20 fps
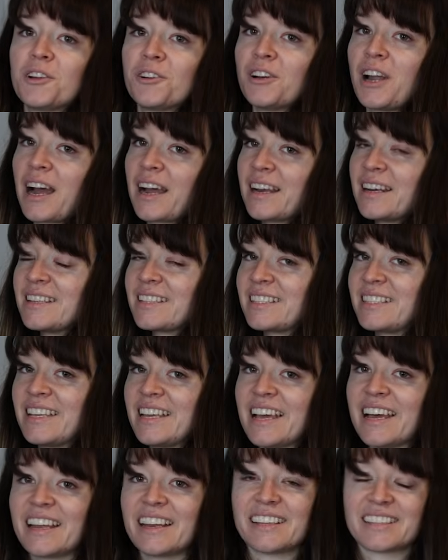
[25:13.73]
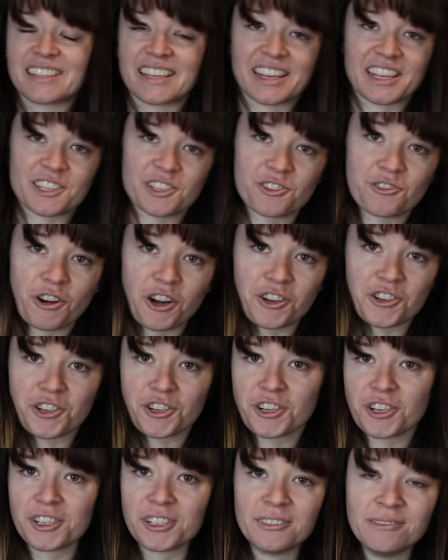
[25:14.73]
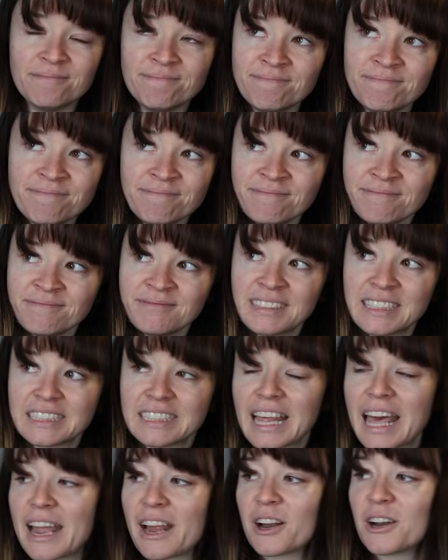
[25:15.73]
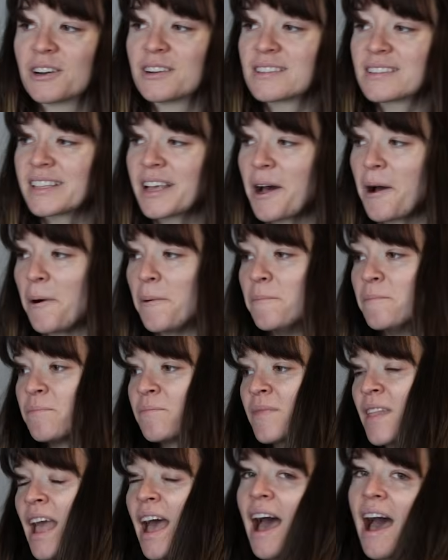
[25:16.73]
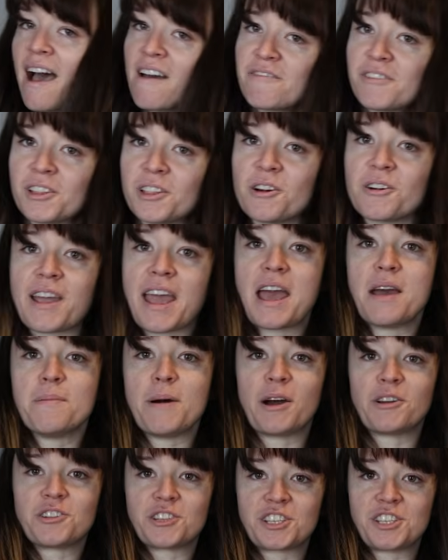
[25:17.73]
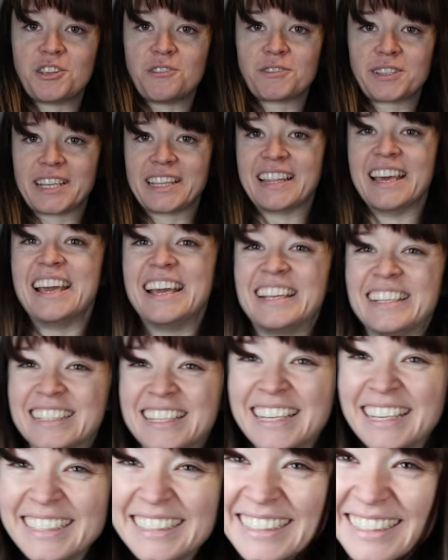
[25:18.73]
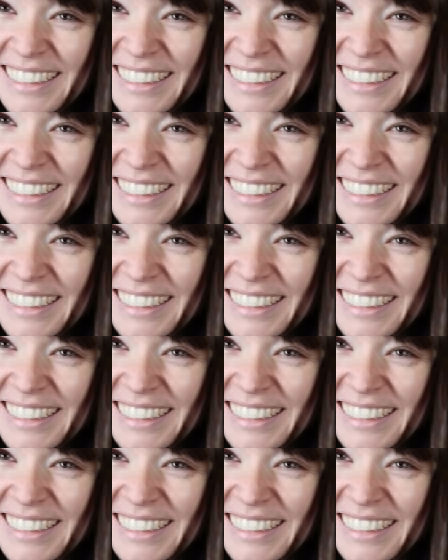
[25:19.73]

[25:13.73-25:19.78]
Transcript: You're not gonna see it. It's like a structure layer, so I feel okay about just using these.